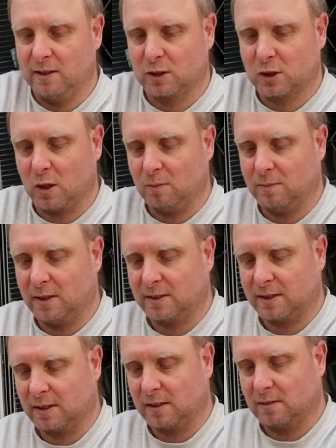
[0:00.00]
in the shop and I
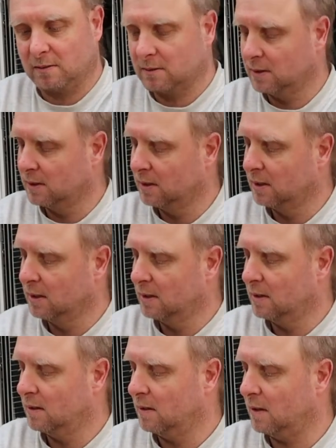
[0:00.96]
said,
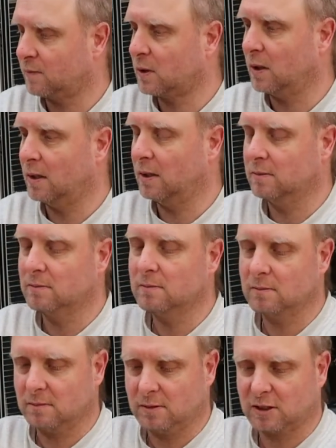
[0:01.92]
I've got a
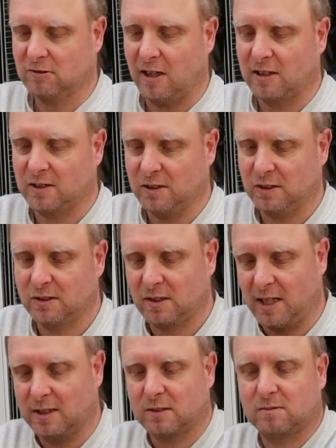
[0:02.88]

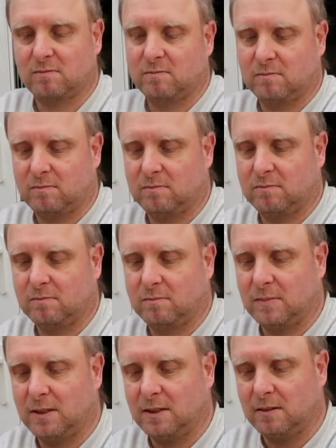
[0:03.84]
Traxxas
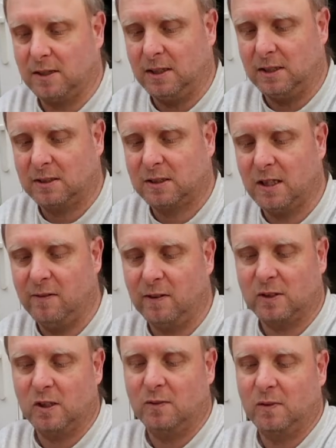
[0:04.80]
/ the
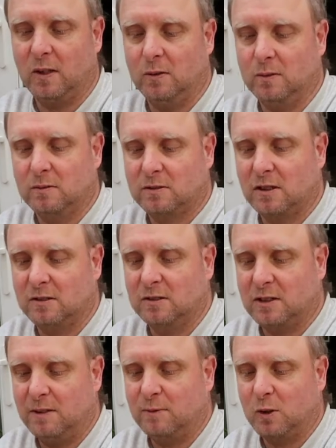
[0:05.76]
steering servo
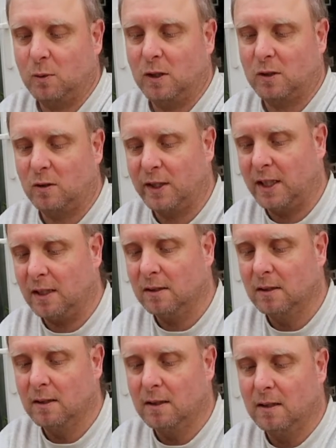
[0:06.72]
doesn't seem to work on it,
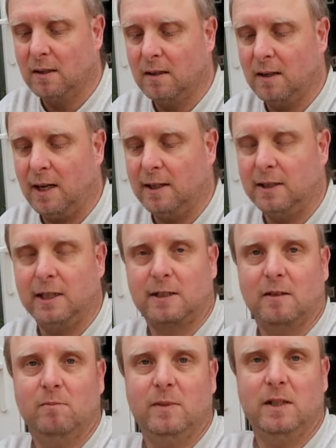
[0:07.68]
and he
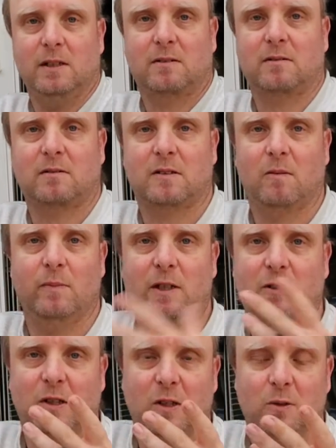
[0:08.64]
done me a
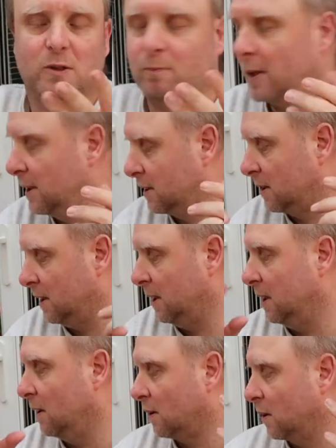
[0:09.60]
deal. So
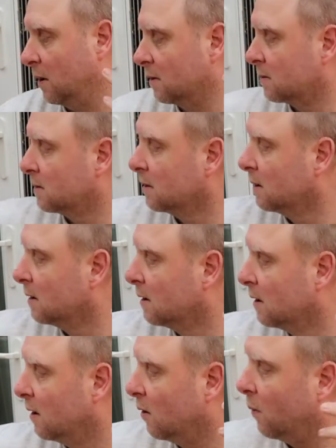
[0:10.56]
basically I got
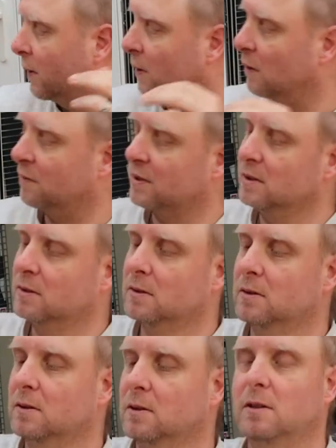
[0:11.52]
one of
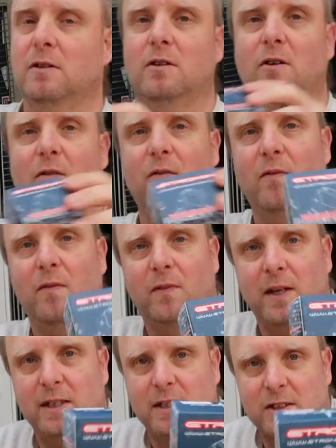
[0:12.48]

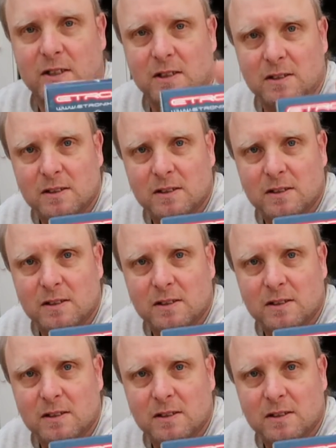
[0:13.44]
these